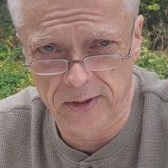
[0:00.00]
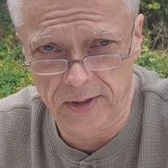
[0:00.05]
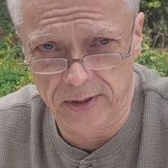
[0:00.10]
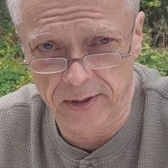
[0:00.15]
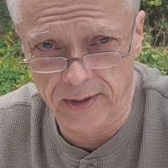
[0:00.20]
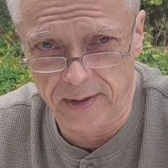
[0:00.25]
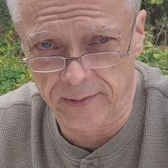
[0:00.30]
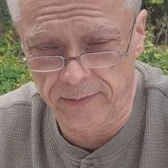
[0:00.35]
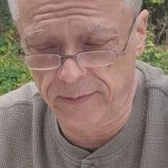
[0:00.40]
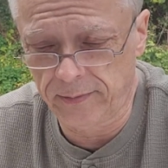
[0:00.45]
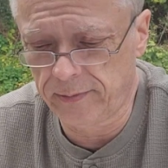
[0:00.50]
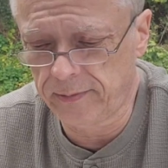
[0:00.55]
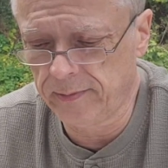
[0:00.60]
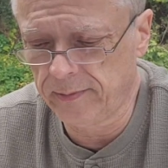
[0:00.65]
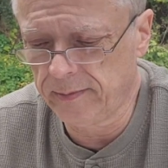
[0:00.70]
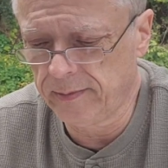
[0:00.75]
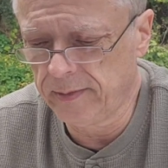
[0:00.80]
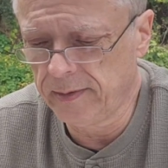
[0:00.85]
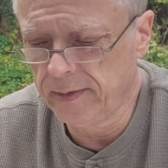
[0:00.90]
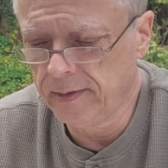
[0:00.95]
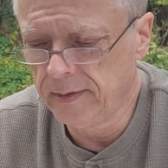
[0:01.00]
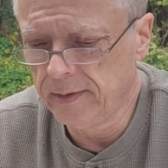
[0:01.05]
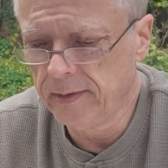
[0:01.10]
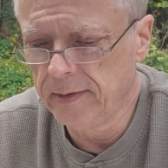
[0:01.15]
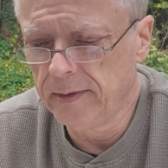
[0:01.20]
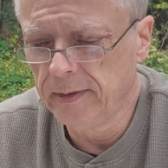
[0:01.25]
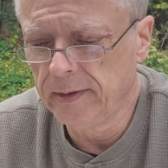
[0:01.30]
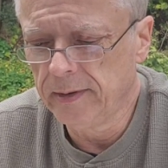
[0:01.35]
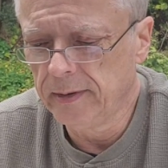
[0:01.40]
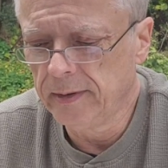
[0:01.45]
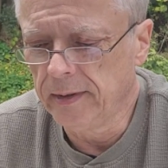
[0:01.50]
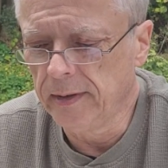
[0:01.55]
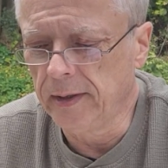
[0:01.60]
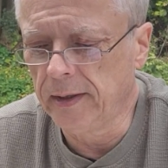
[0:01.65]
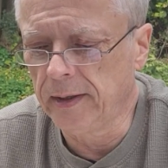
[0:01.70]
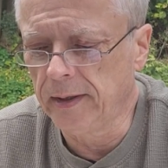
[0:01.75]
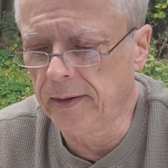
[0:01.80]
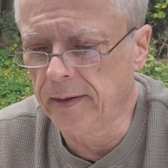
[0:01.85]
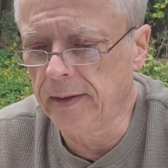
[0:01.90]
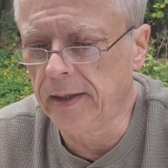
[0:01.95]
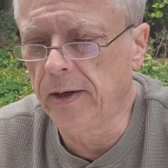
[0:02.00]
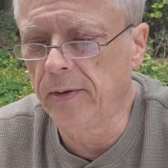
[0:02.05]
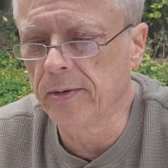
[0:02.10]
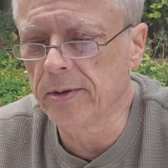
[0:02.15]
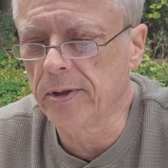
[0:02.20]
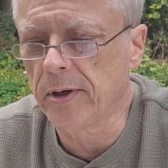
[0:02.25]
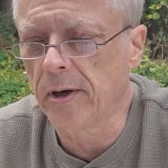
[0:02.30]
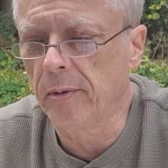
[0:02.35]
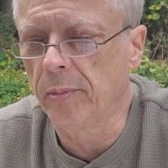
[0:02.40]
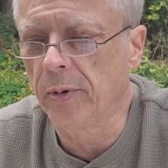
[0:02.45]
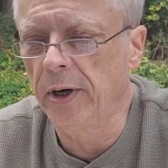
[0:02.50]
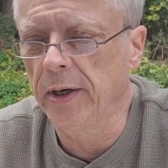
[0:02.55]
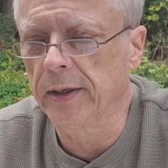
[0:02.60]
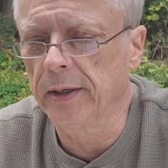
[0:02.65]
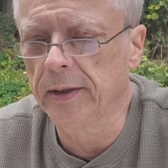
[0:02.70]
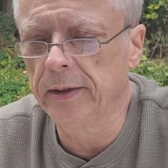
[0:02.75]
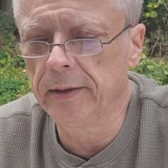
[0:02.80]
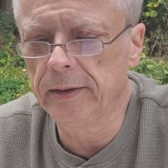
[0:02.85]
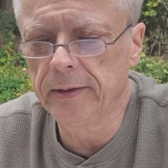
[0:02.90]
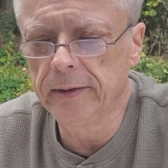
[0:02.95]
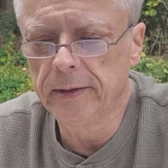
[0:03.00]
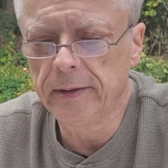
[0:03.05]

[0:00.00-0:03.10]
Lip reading: stuff. Yeah, that was heartbreaking.